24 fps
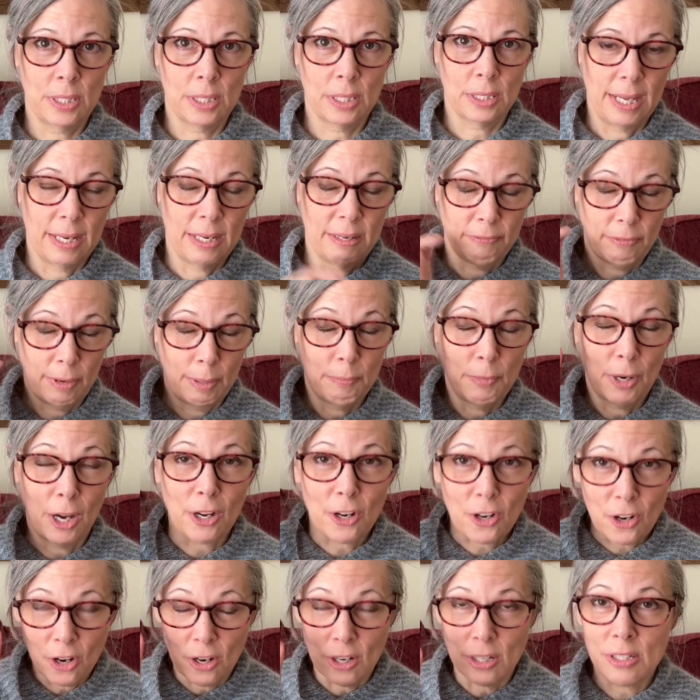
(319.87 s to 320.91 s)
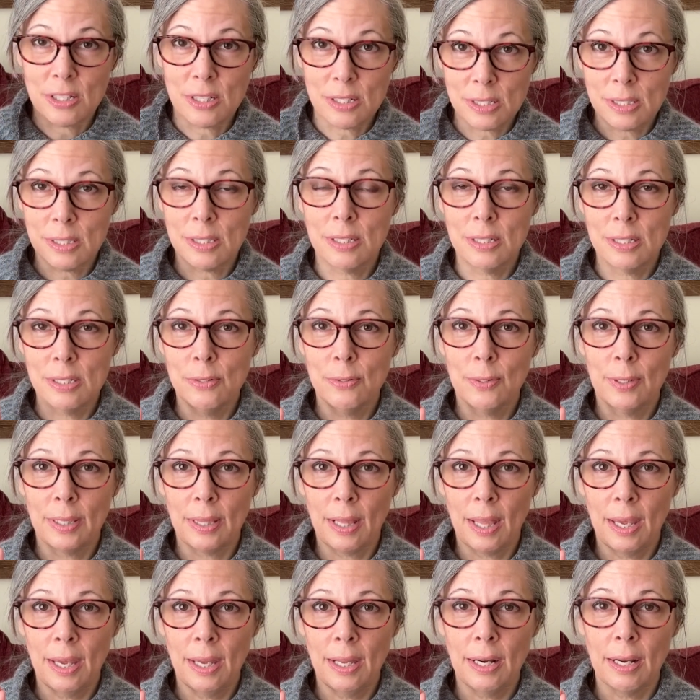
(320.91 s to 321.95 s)
and if I'm not consciously doing
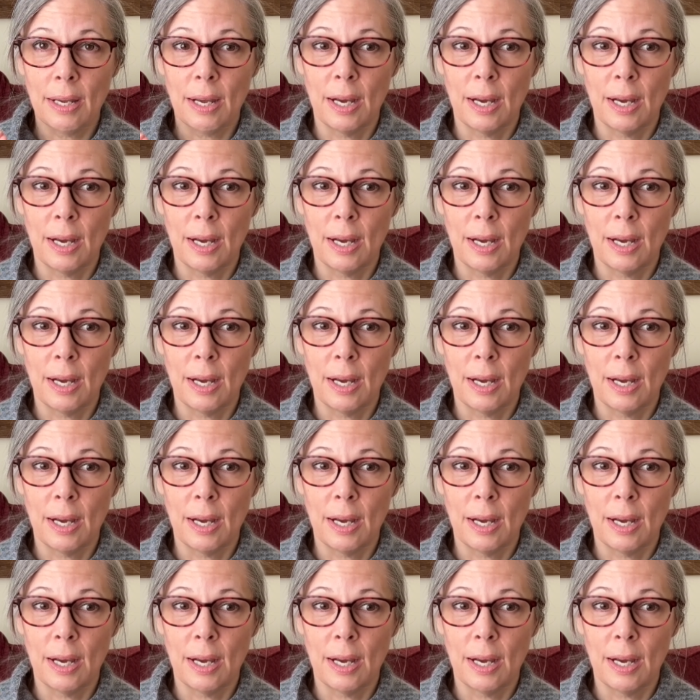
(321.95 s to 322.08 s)
that,